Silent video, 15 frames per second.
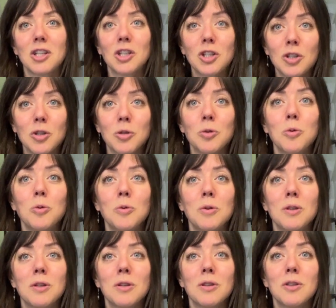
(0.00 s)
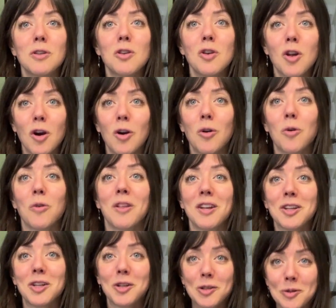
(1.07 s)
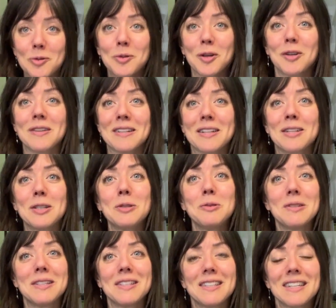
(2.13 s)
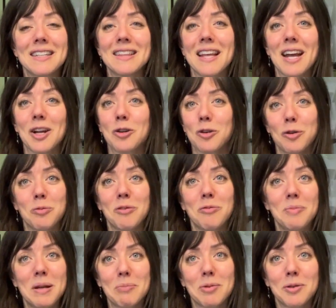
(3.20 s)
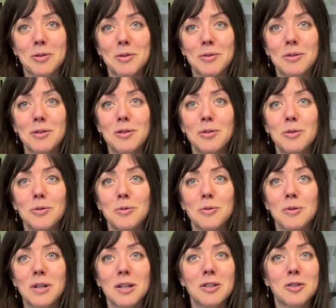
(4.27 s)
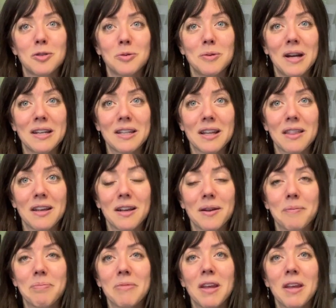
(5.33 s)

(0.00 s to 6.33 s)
you know that you are included in that group of people who can do anything.